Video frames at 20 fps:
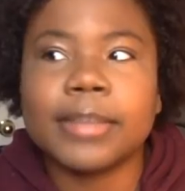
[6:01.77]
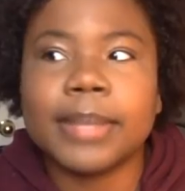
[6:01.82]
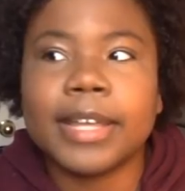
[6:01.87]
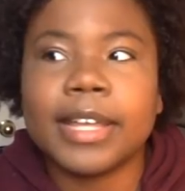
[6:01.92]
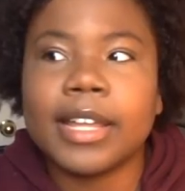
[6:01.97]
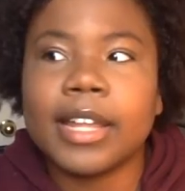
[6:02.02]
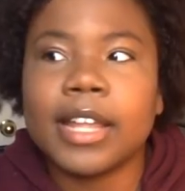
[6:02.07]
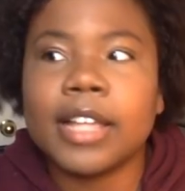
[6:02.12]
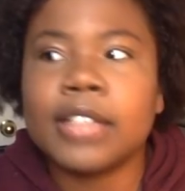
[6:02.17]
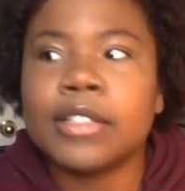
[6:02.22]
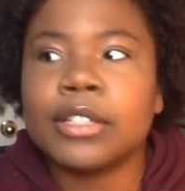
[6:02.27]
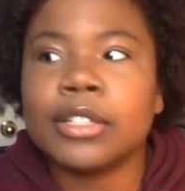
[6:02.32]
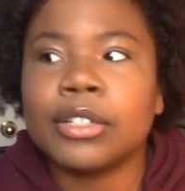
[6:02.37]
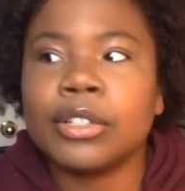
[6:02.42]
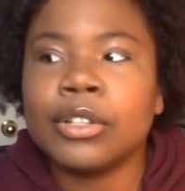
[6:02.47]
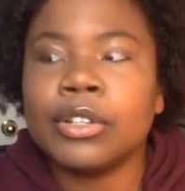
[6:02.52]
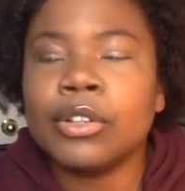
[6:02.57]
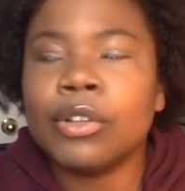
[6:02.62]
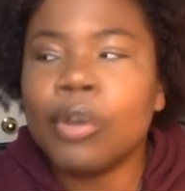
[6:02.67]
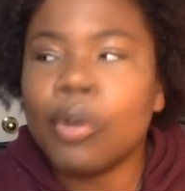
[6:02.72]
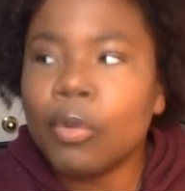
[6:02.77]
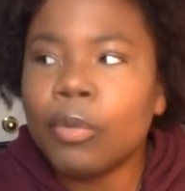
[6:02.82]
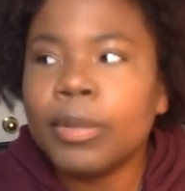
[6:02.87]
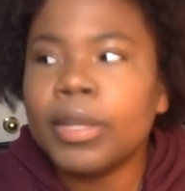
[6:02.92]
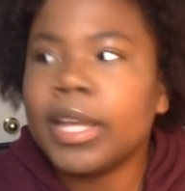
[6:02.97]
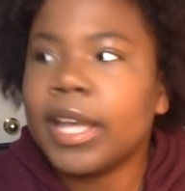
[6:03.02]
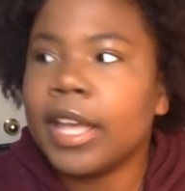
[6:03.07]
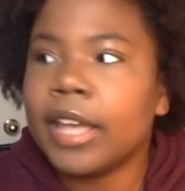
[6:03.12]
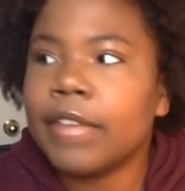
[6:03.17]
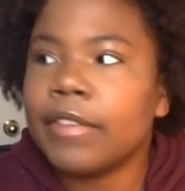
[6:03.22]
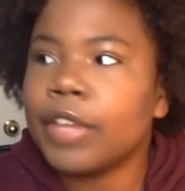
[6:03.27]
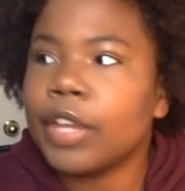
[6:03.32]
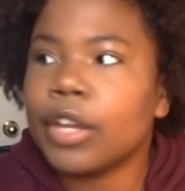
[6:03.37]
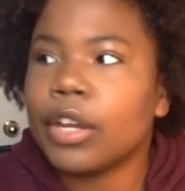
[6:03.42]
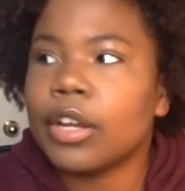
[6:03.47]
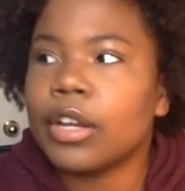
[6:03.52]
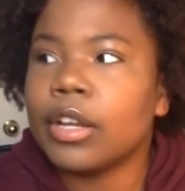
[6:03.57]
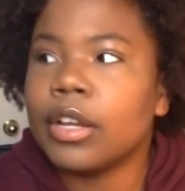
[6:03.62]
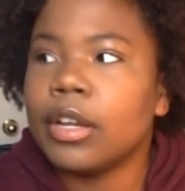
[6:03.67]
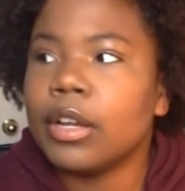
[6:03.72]
my kid has no behavior.
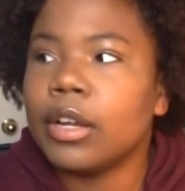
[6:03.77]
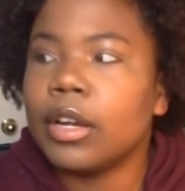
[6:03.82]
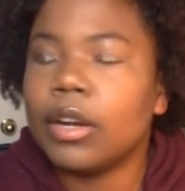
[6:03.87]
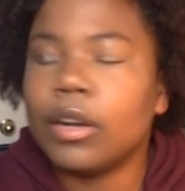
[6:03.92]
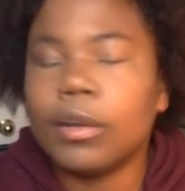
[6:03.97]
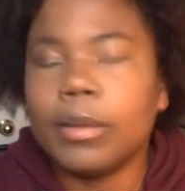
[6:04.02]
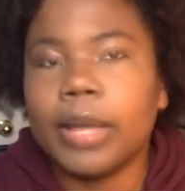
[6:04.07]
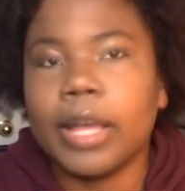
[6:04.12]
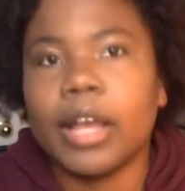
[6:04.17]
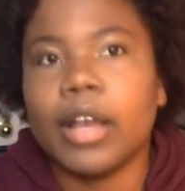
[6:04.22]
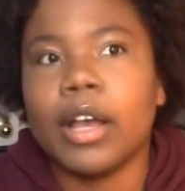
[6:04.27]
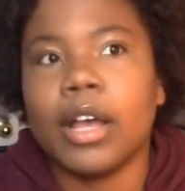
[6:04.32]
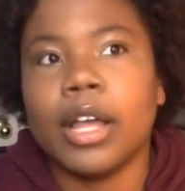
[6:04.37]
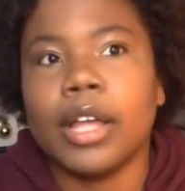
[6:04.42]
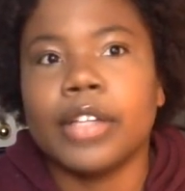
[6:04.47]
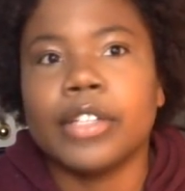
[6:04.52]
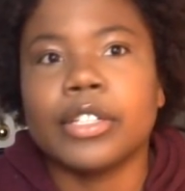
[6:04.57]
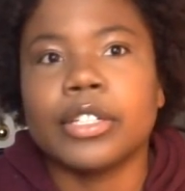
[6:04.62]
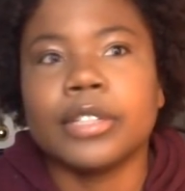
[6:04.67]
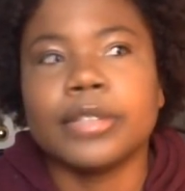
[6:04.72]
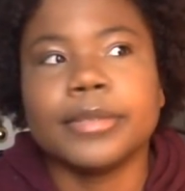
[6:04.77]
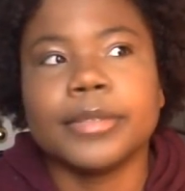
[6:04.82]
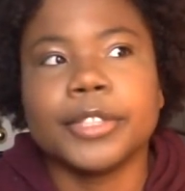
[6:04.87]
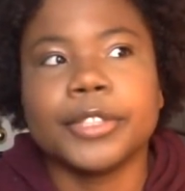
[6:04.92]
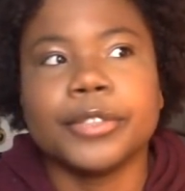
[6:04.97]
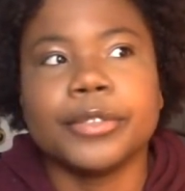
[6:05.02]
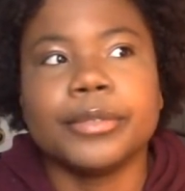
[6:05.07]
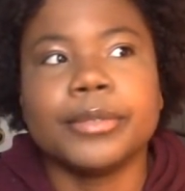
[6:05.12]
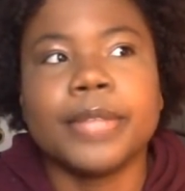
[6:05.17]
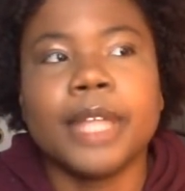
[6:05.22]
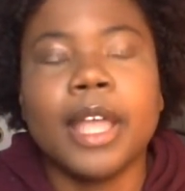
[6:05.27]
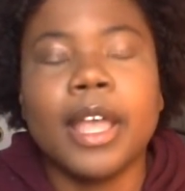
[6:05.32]
Oh my gosh.